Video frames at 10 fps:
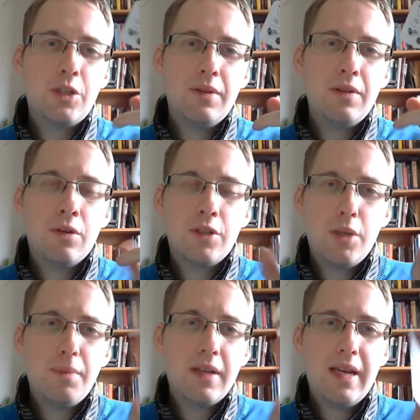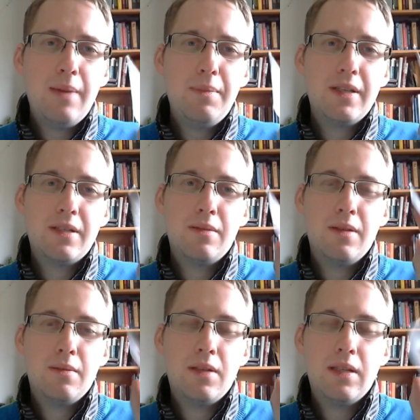so on top of the cap there's a,
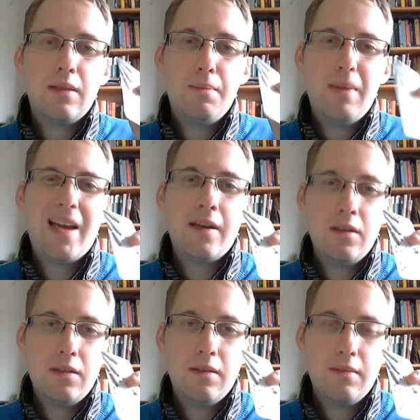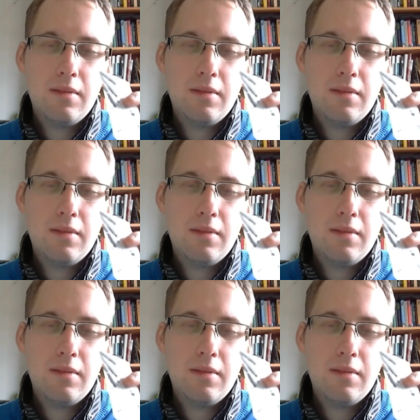a, little magnet